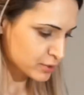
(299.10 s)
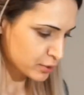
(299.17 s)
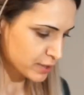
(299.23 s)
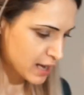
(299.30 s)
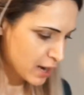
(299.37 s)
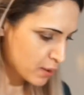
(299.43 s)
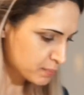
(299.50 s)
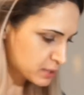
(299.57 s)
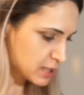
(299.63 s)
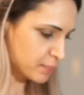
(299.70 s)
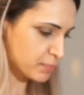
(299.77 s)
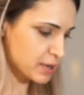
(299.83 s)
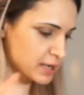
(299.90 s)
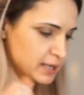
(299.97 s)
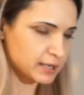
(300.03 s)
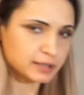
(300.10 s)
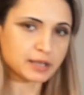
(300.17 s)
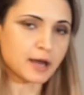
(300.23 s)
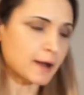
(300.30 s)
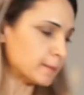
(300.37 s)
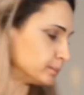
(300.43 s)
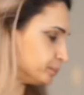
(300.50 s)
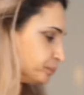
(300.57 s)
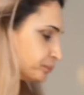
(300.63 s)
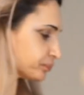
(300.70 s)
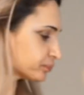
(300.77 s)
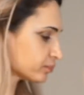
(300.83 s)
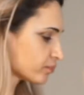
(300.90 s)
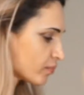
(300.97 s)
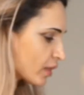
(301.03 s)
So now I'm separating the
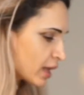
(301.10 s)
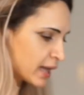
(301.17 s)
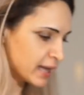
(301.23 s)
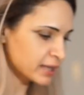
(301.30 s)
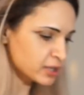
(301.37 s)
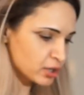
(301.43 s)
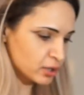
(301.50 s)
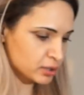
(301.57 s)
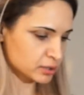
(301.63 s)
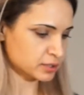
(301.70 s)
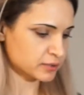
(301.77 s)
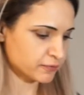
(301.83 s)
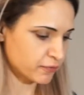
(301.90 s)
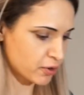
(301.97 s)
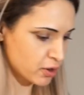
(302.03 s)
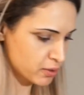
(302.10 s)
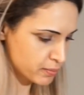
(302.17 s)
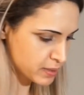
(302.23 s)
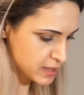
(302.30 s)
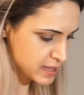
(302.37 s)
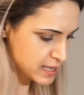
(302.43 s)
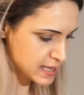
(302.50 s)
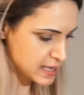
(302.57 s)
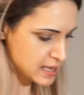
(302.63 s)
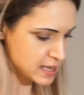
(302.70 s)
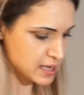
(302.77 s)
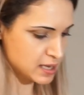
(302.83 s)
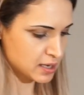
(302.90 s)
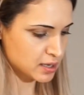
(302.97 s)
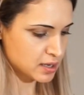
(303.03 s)
egg yolks from
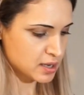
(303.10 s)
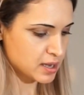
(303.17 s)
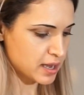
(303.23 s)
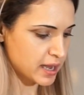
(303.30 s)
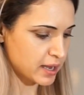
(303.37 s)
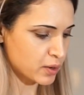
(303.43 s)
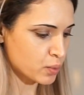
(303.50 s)
the egg